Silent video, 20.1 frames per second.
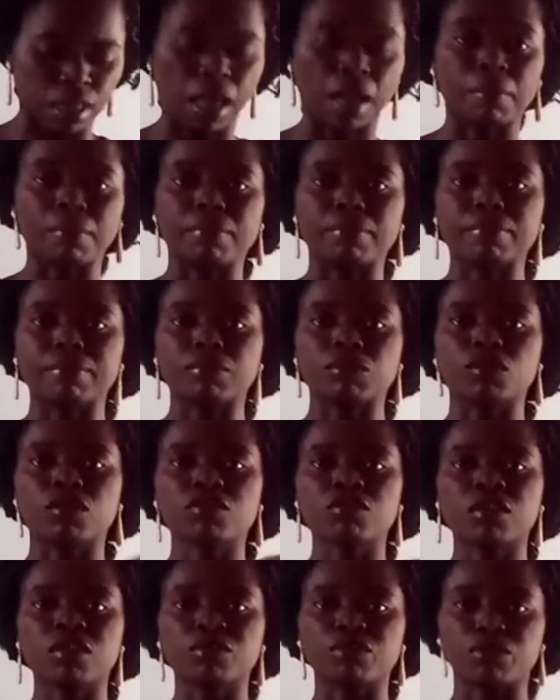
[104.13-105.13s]
I'm
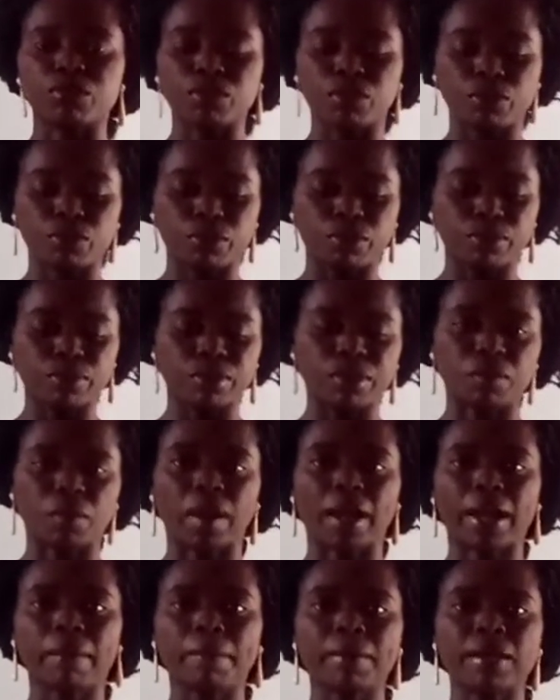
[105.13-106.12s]
just going to go through the
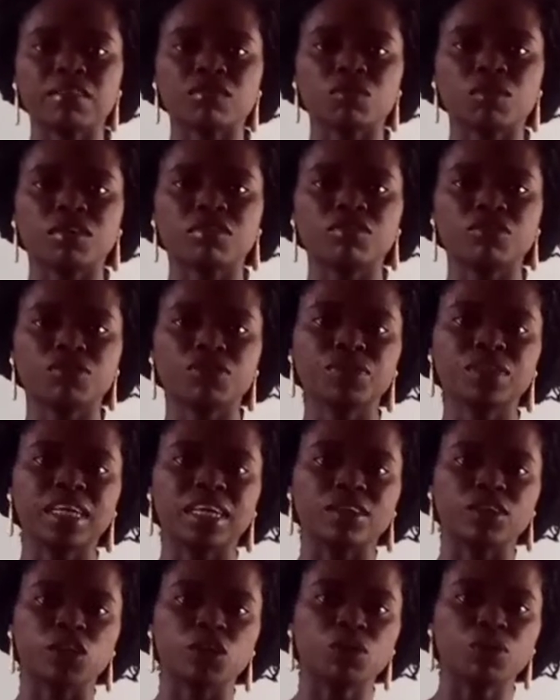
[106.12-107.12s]
Waec past question
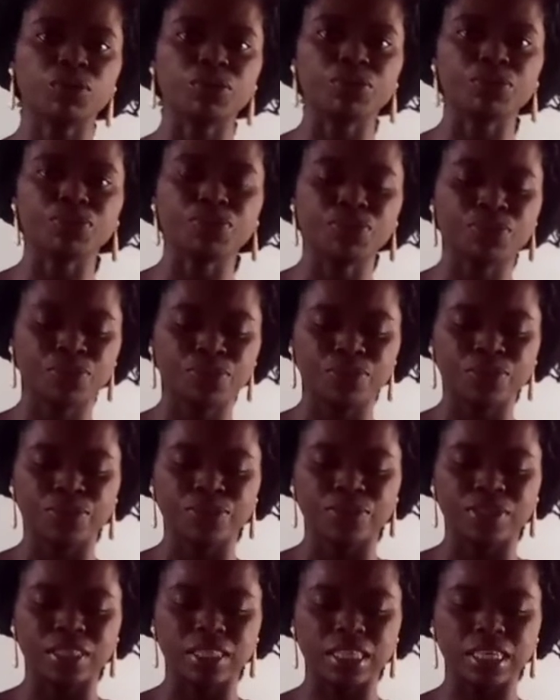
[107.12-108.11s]
and show you
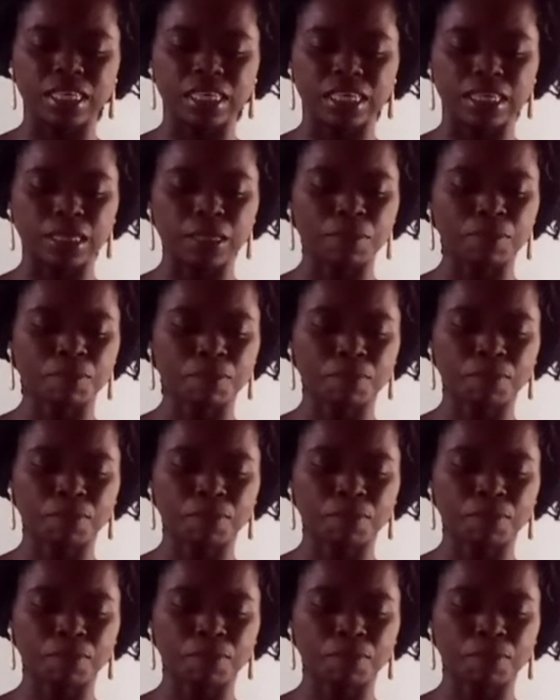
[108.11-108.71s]
the